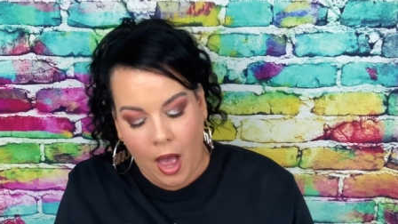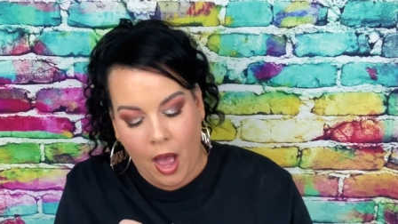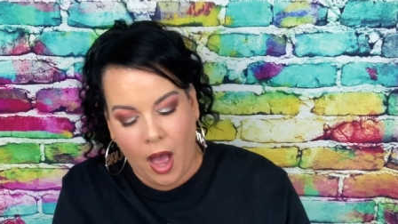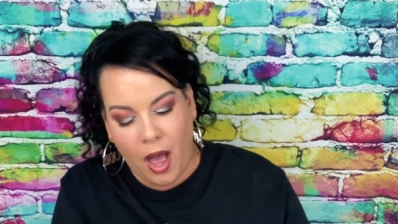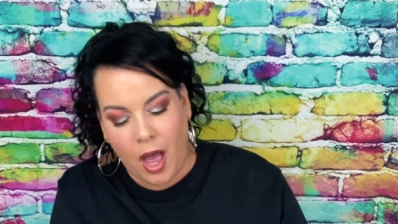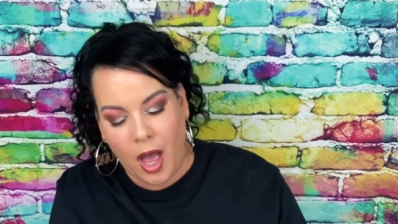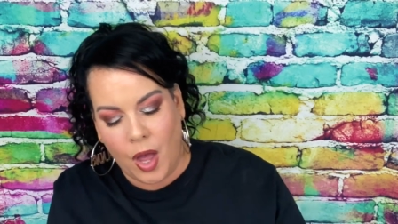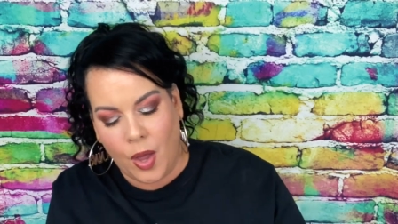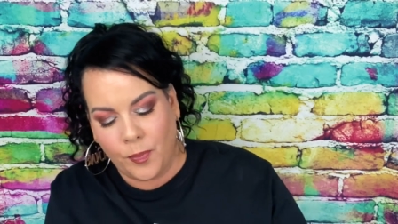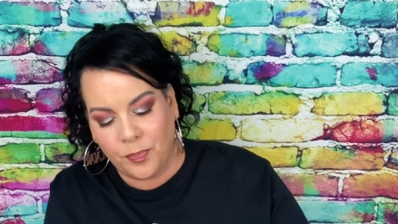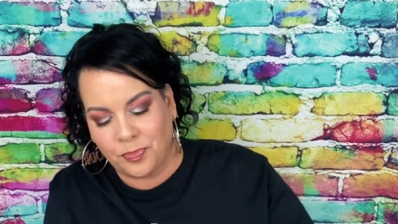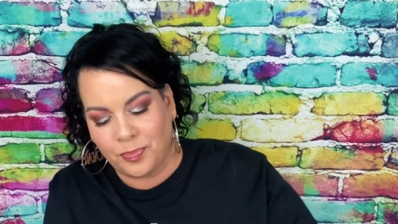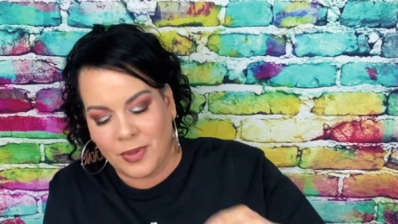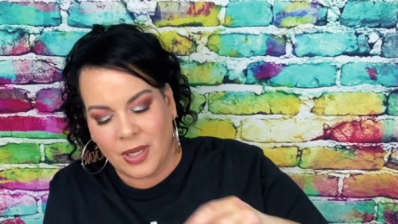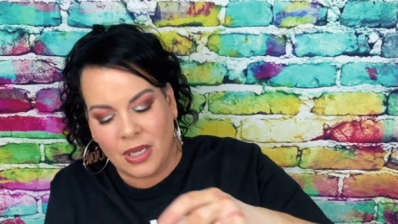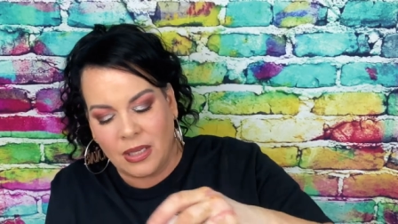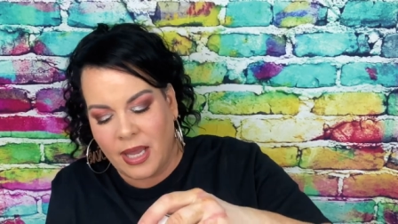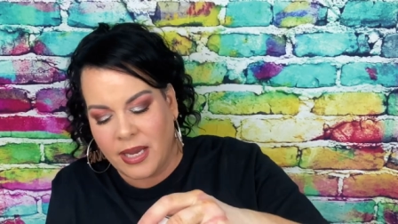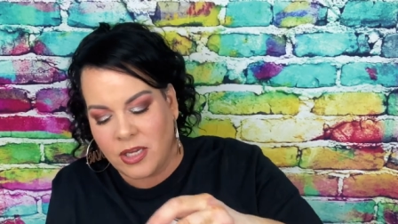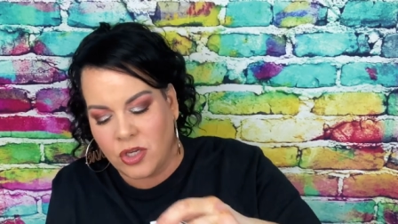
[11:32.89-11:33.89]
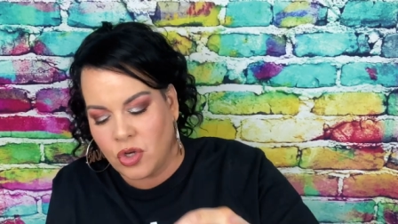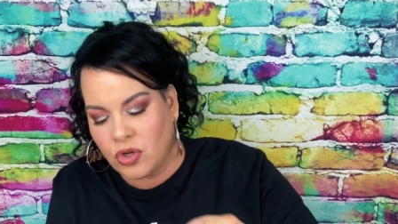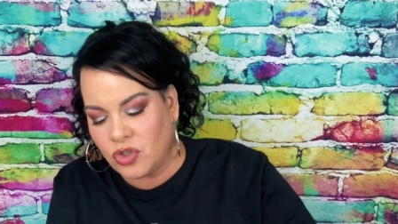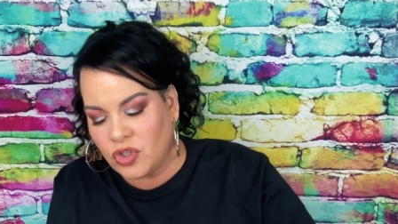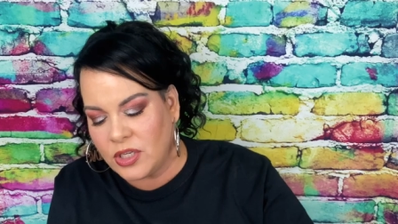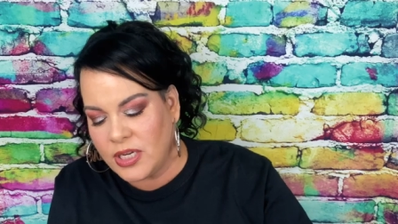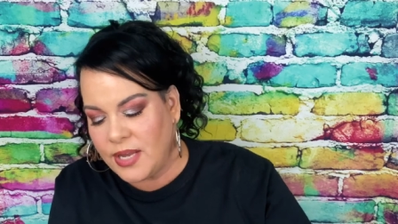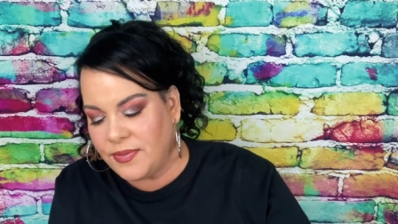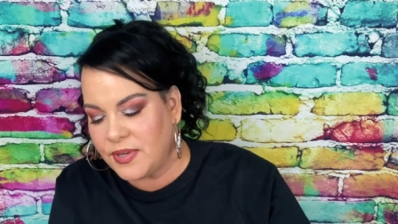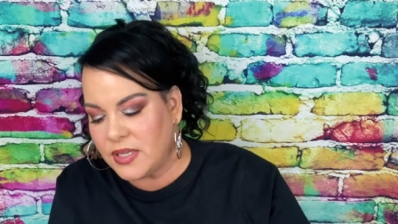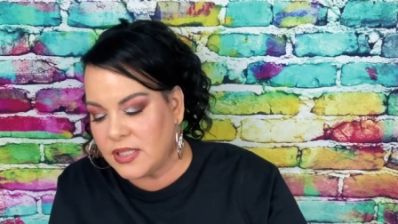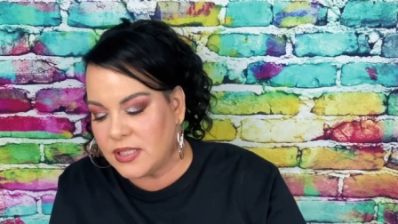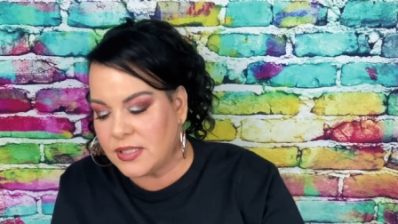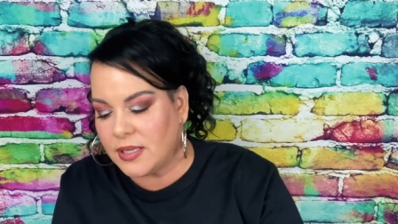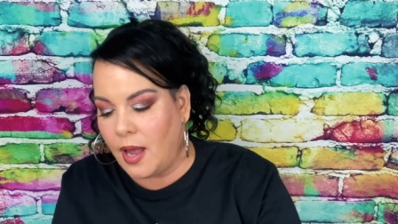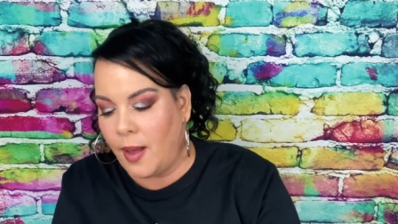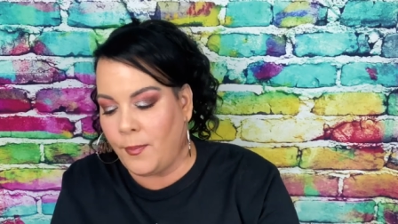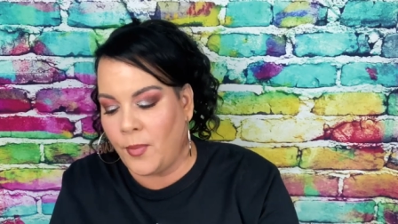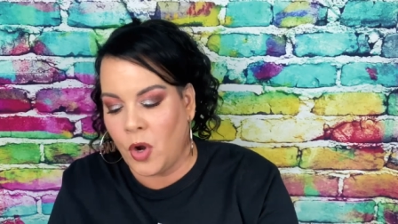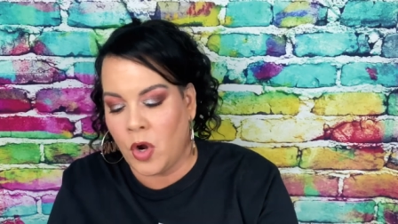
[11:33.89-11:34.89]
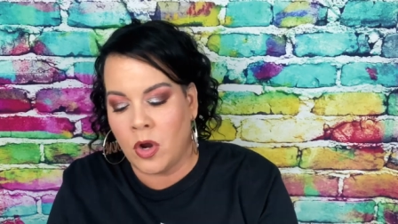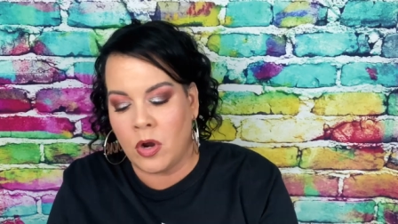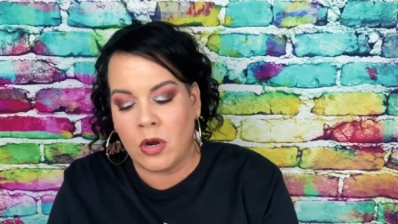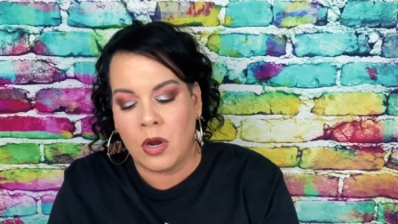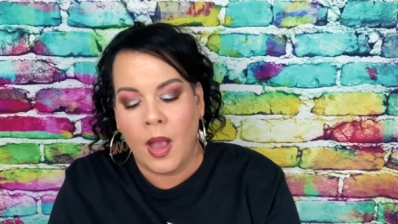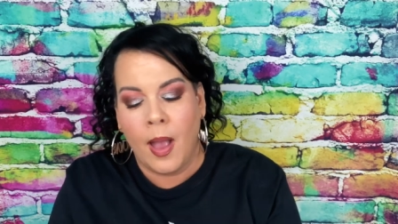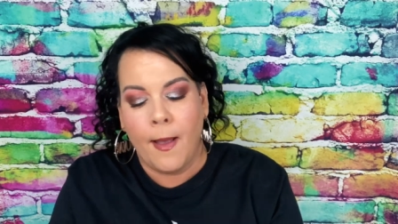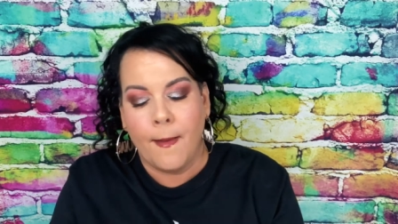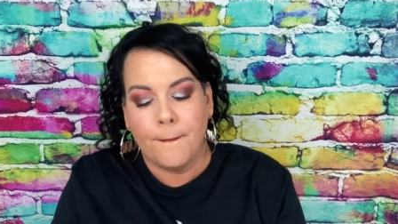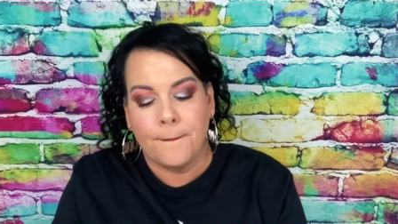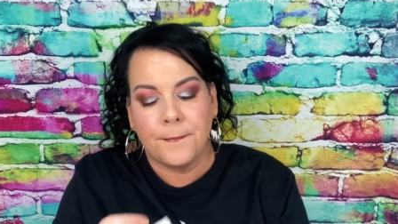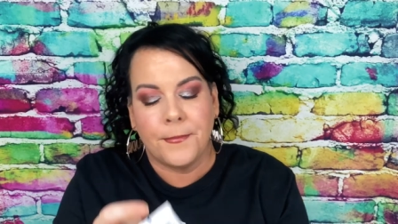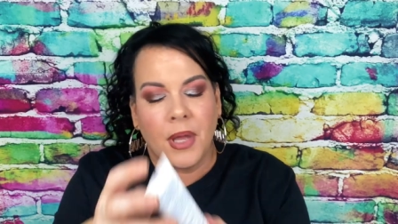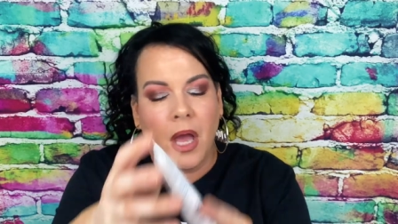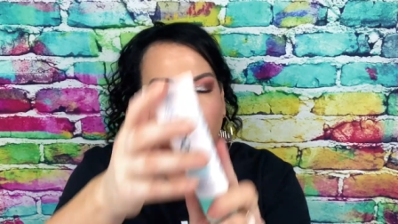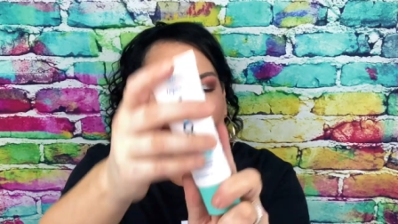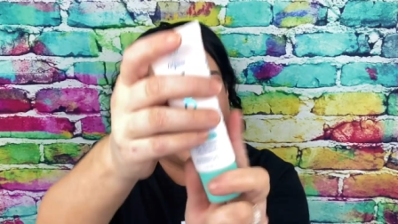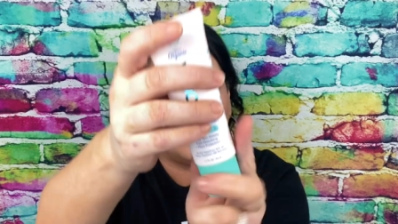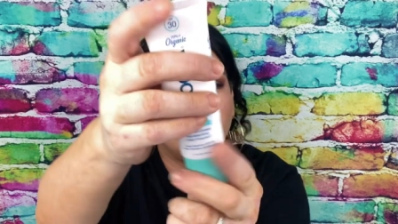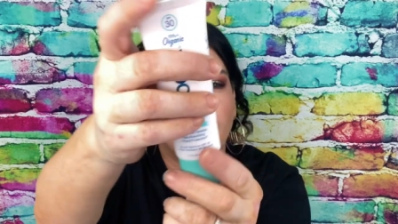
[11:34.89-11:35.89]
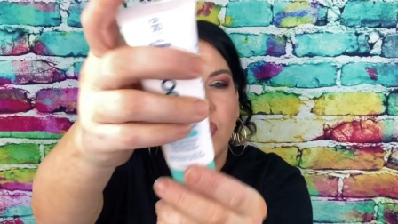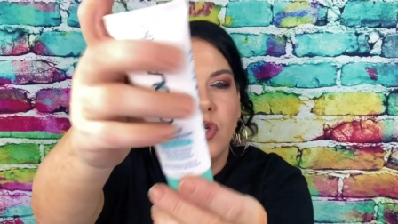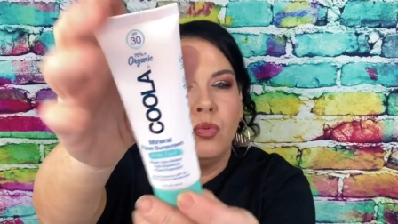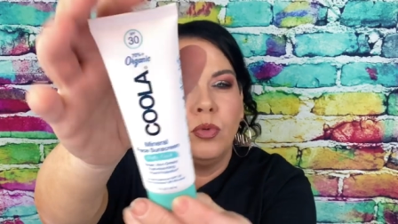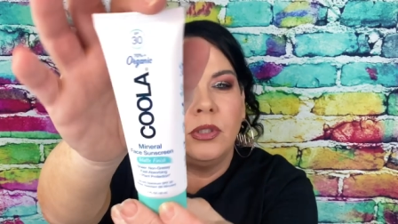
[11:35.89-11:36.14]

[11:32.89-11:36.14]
Um, like usually in the summer, um, you